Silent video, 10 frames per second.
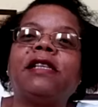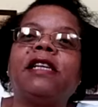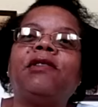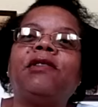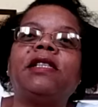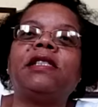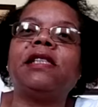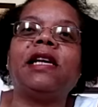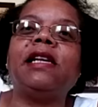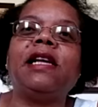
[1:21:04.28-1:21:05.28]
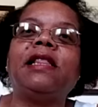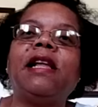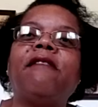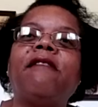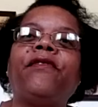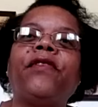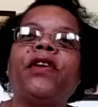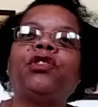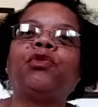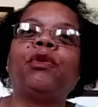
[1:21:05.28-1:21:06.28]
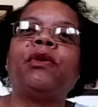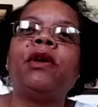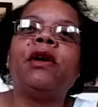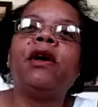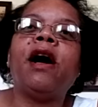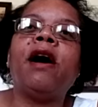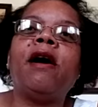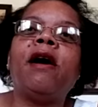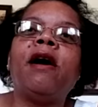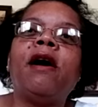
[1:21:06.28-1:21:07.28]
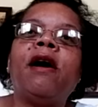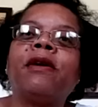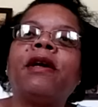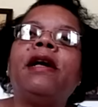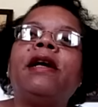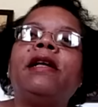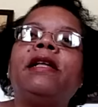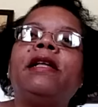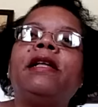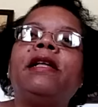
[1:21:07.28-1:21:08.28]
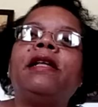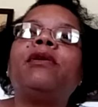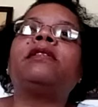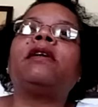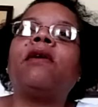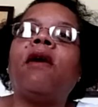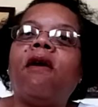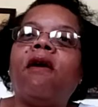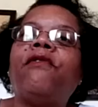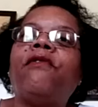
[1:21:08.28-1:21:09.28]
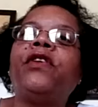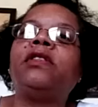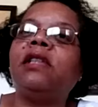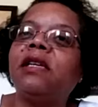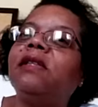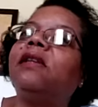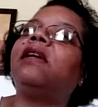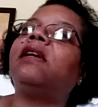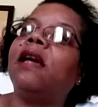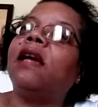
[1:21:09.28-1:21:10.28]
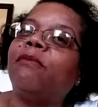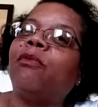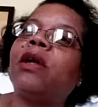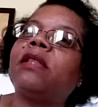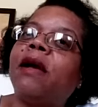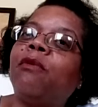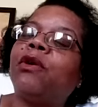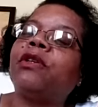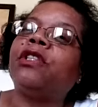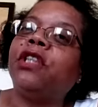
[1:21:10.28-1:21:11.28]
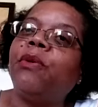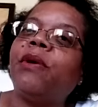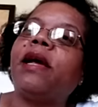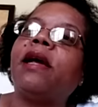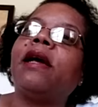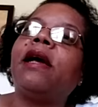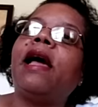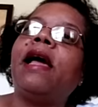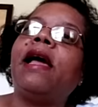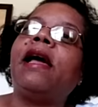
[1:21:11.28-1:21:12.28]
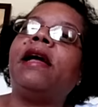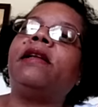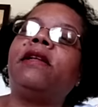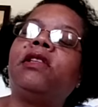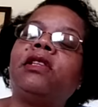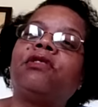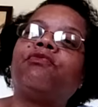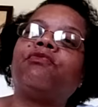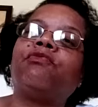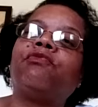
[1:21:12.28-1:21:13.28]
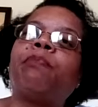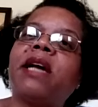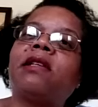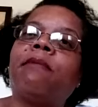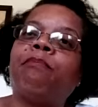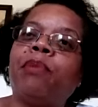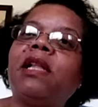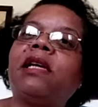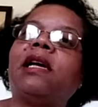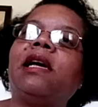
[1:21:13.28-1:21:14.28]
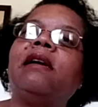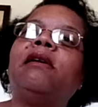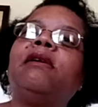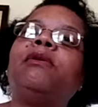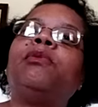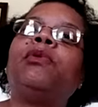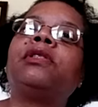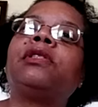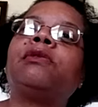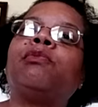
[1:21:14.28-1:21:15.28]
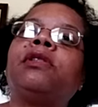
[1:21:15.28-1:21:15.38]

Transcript: and you can see it in their visual look, there was a call for dignity in what they were doing, and this respectability was